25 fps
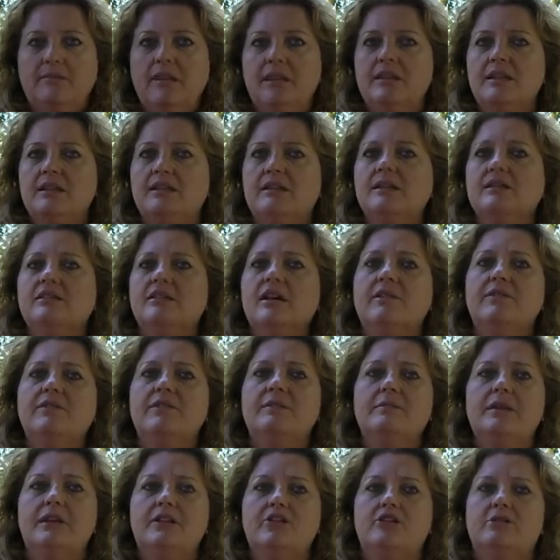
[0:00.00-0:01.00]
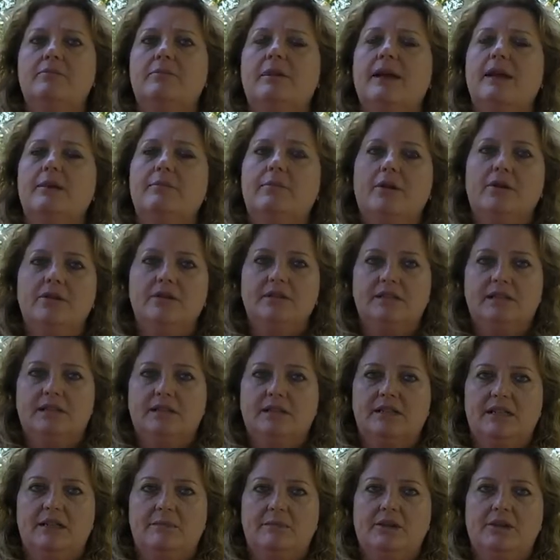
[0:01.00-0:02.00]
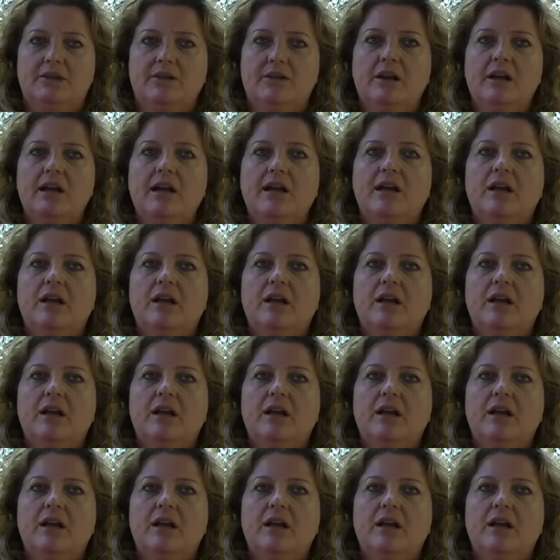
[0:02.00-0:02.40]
This is often measured by a pulse oximeter,